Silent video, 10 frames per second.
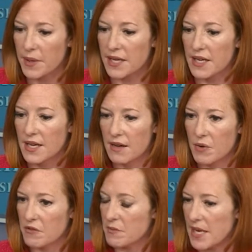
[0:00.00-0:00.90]
but
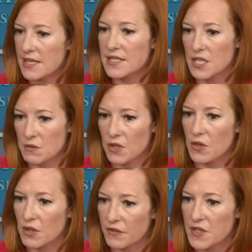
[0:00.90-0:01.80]
we remain in touch with
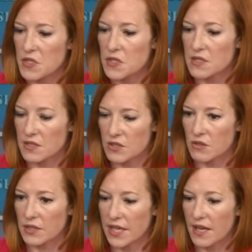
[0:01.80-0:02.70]
local officials, and
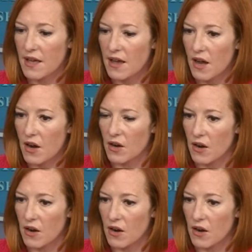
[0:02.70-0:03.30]
certainly our,